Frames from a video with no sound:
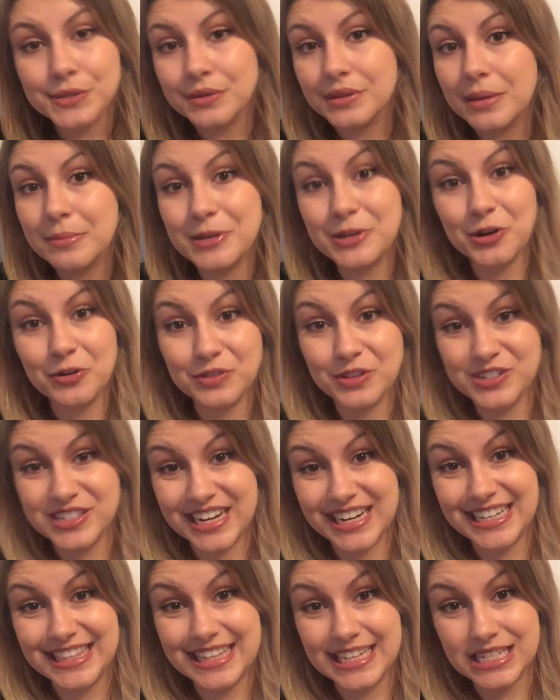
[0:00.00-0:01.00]
So let me know if
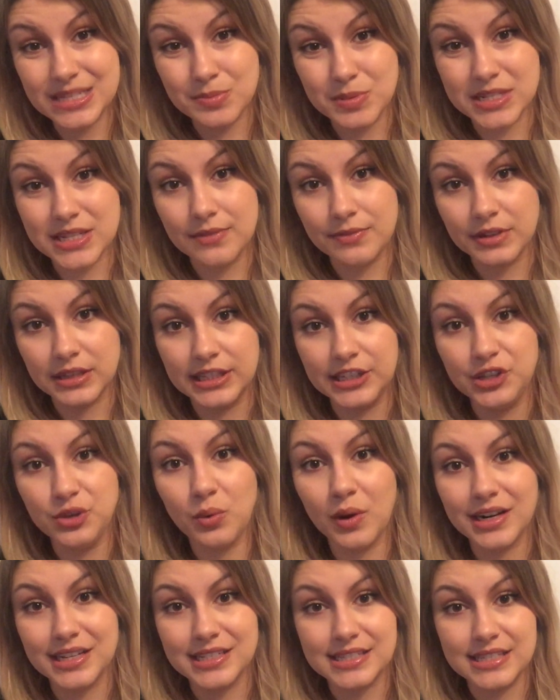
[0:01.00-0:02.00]
there's anything specifically
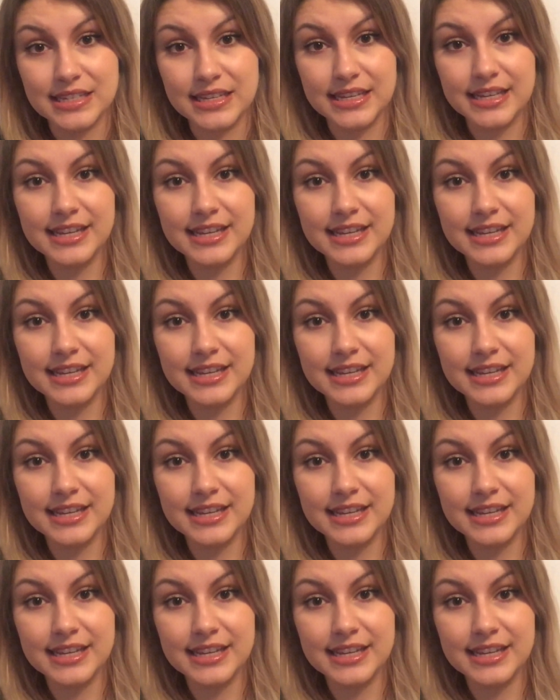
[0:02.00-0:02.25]
you want to see